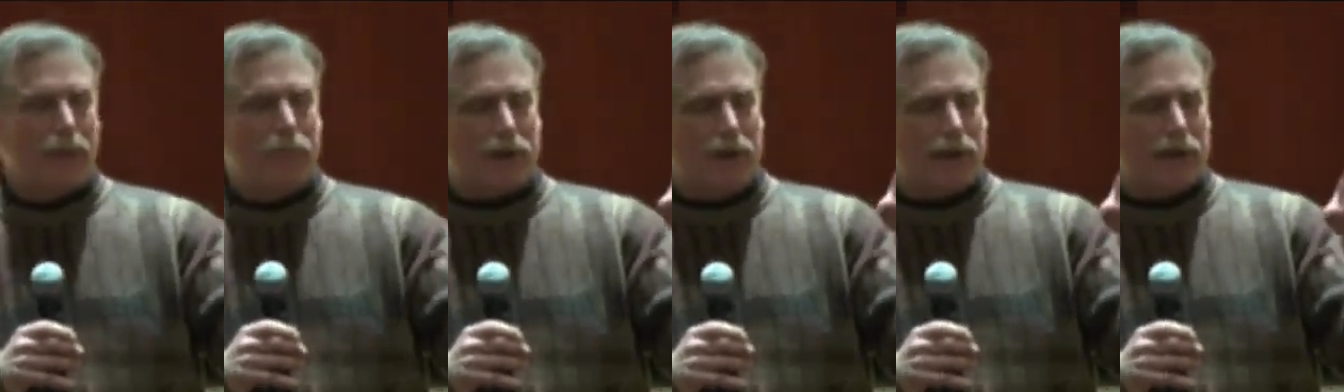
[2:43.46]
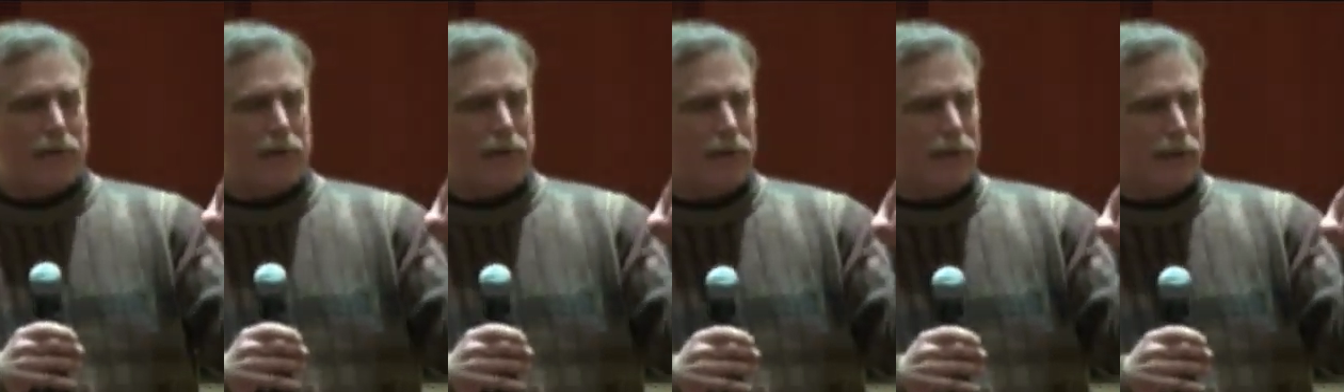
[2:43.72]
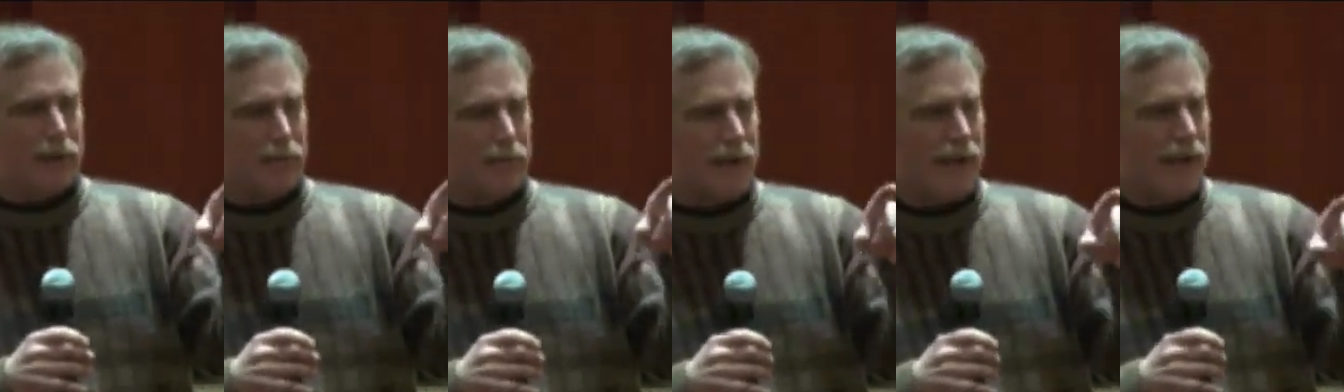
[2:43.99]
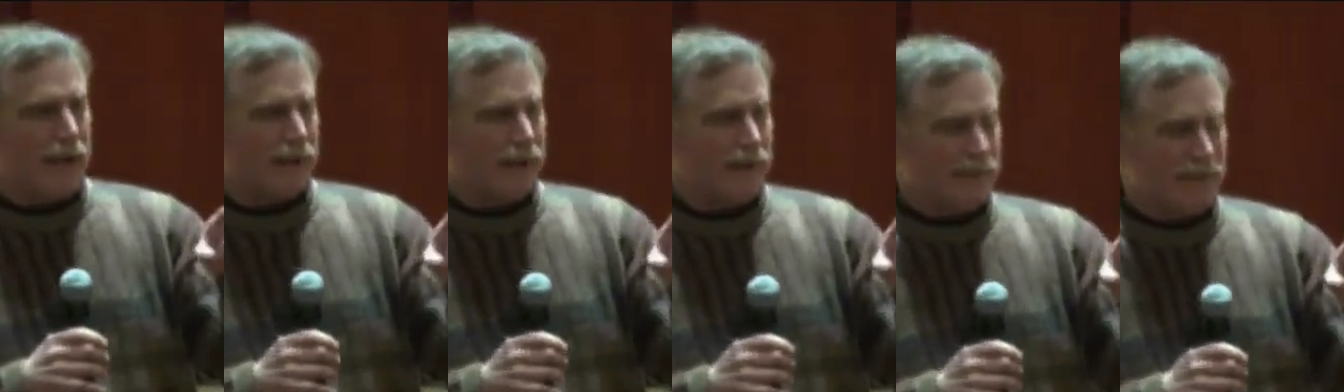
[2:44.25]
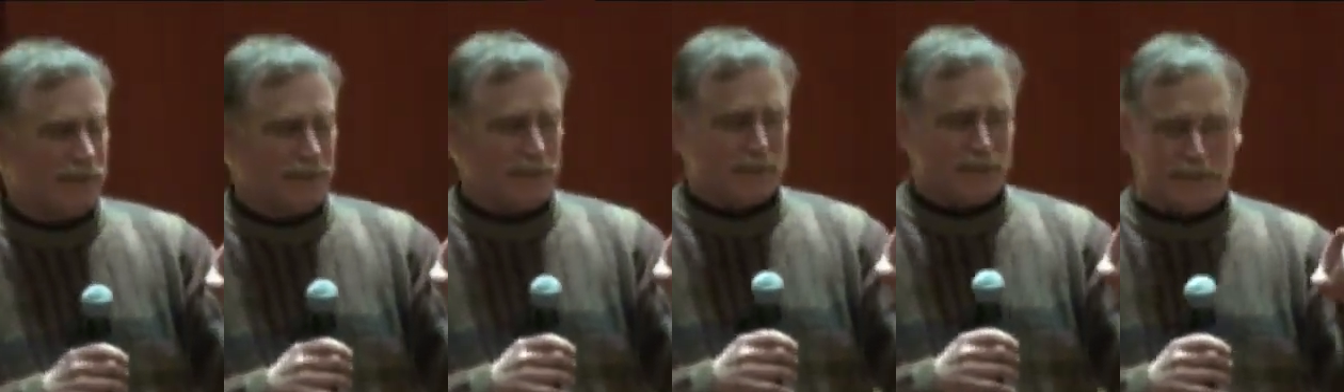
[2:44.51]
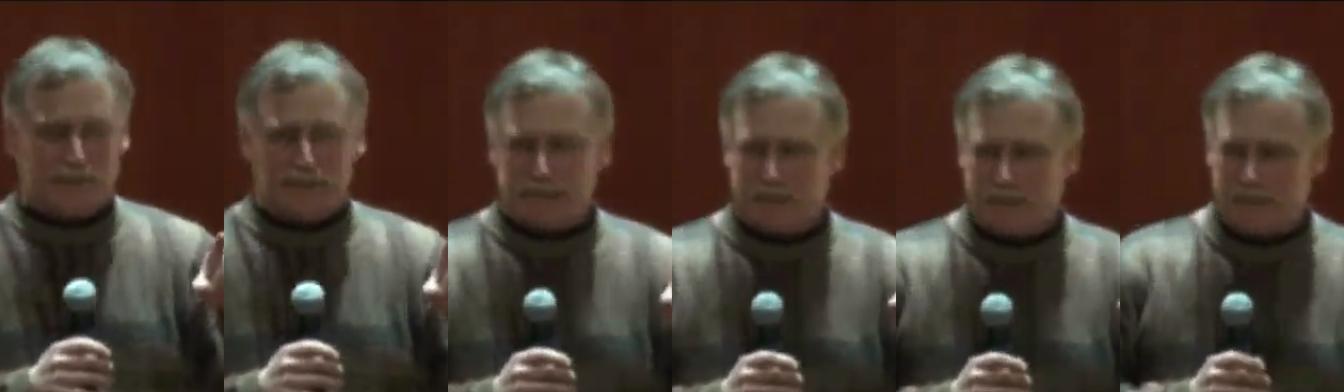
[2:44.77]
But I wanted to get back to
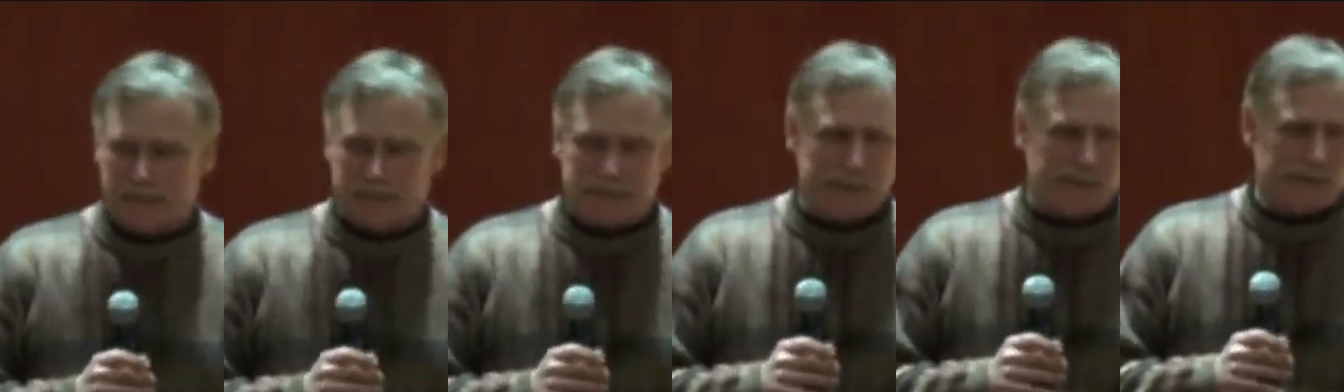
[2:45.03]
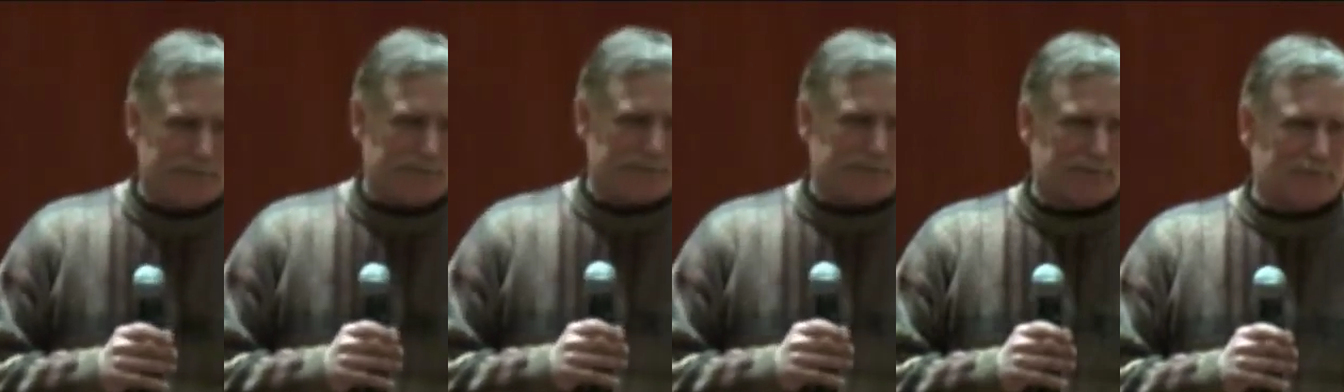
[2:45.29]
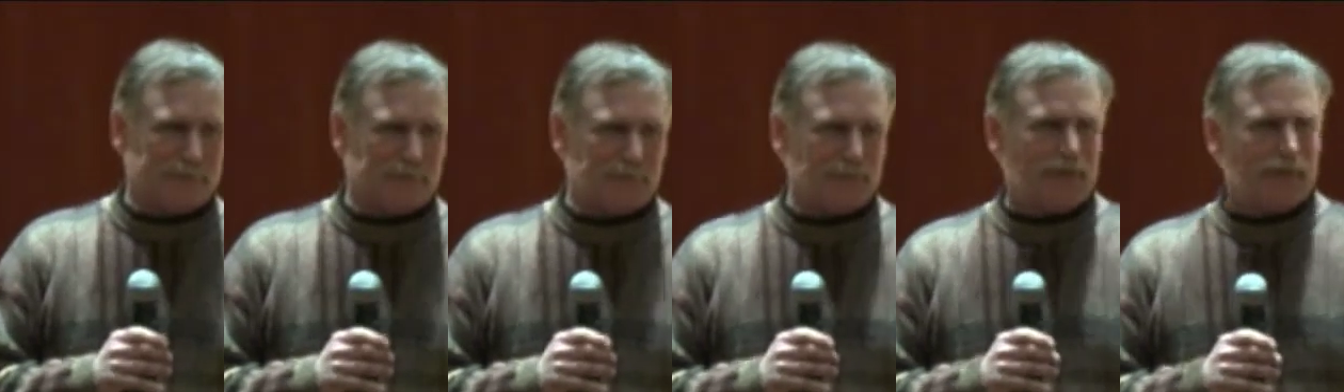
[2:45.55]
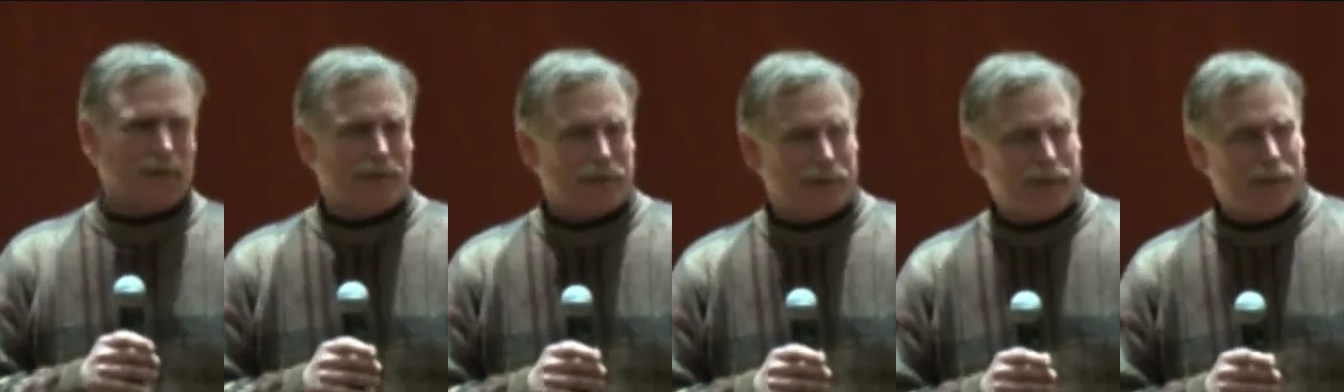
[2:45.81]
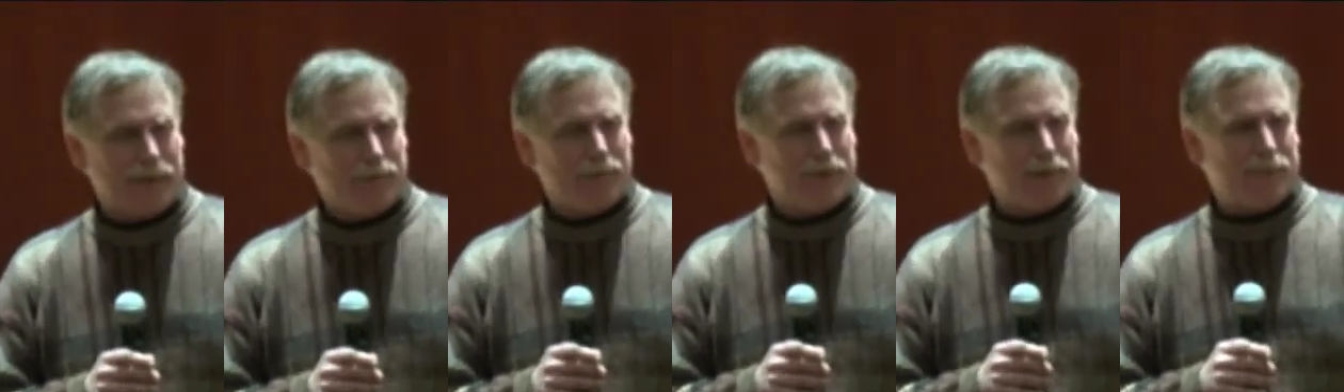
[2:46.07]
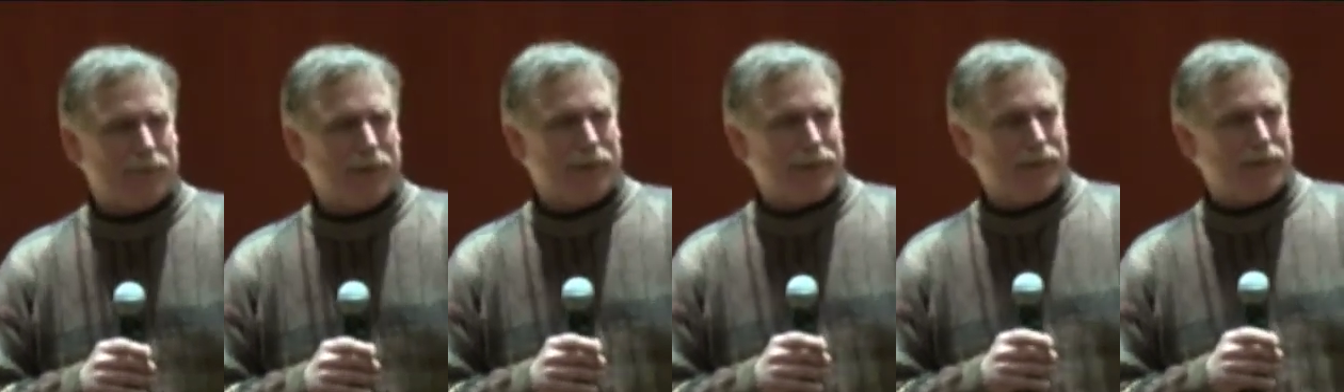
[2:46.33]
the, I had
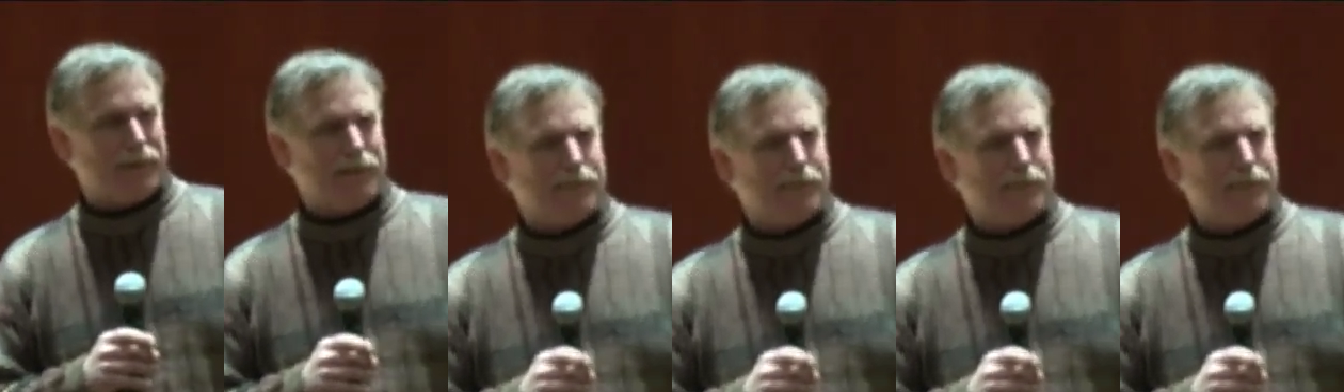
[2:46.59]
my mind